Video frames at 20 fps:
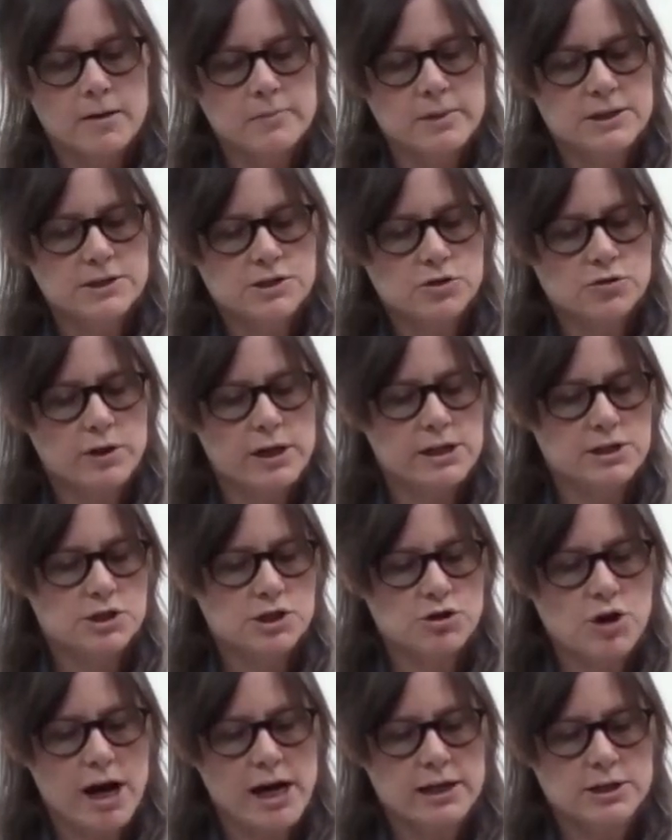His great
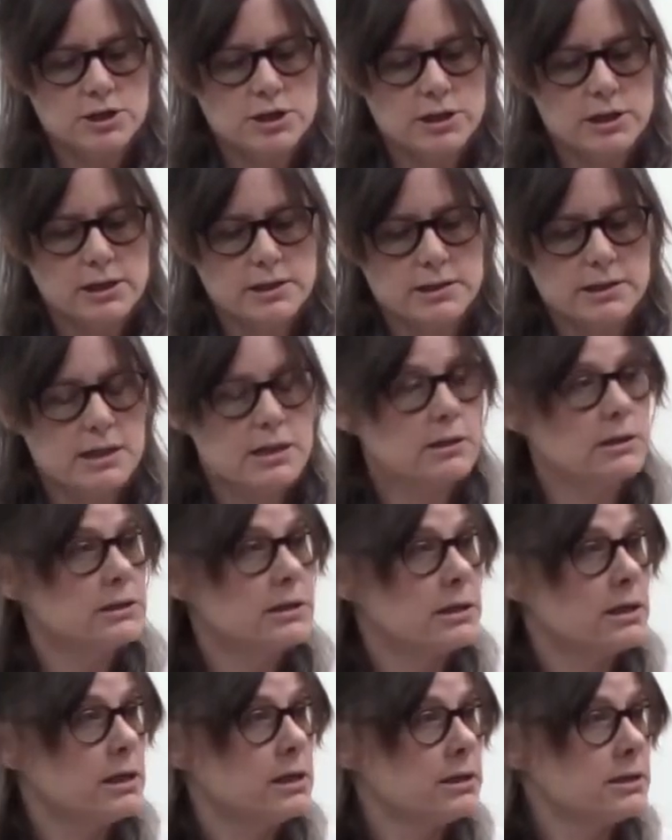tragedies,
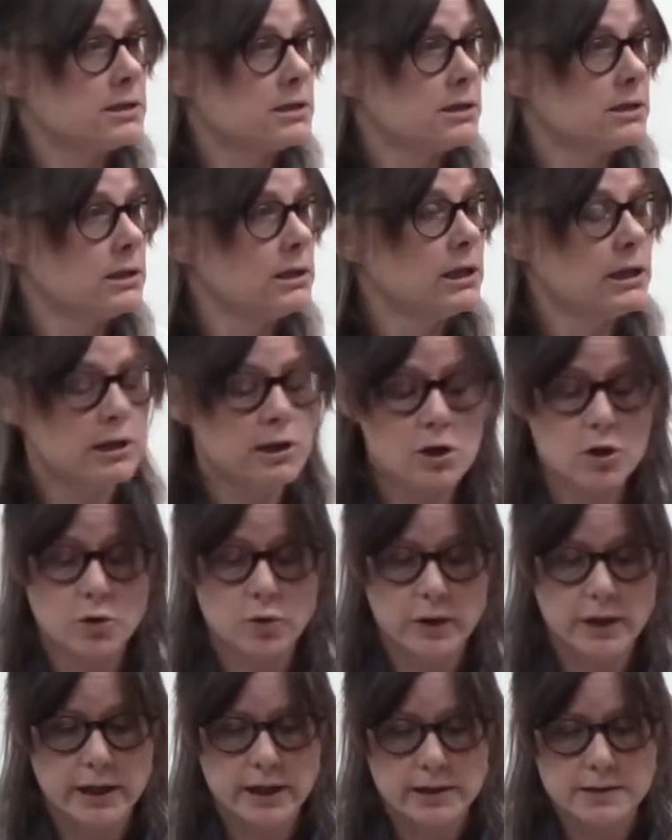his
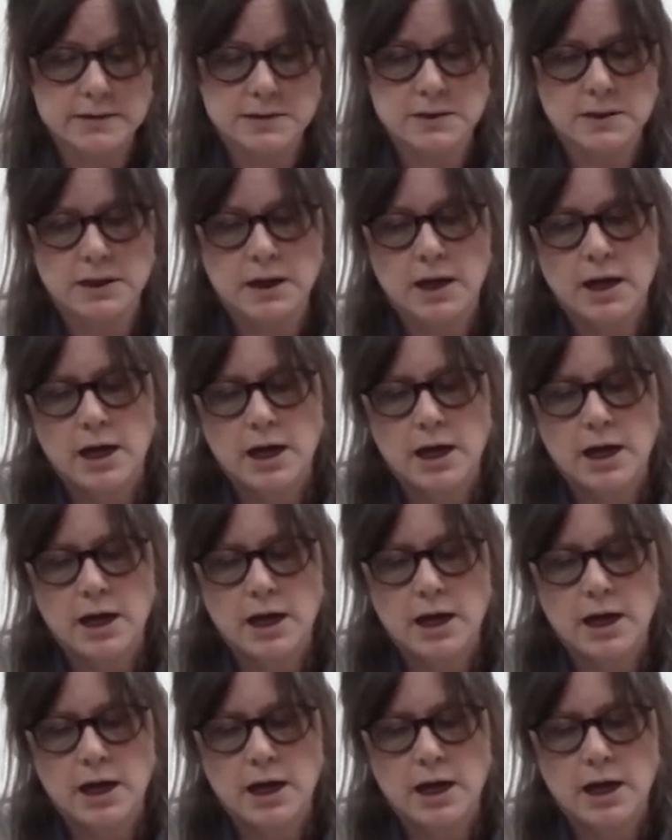soliloquies,